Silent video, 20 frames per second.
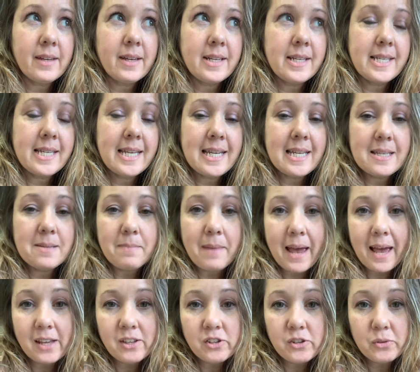TEAS
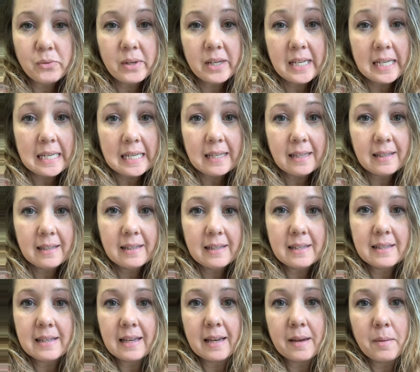Mastery.
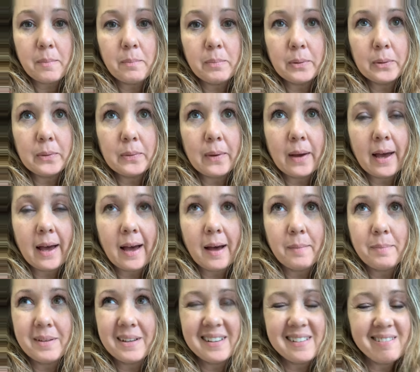It's like a blue
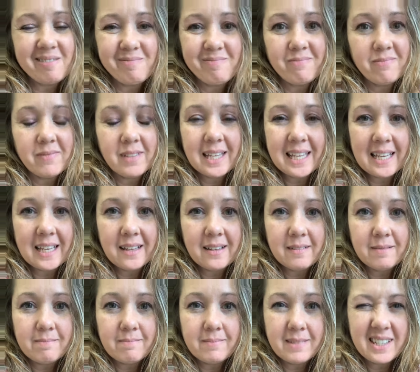app, and
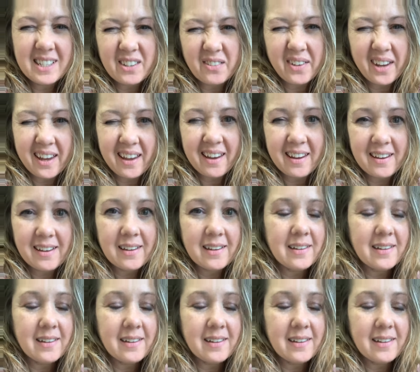it's okay.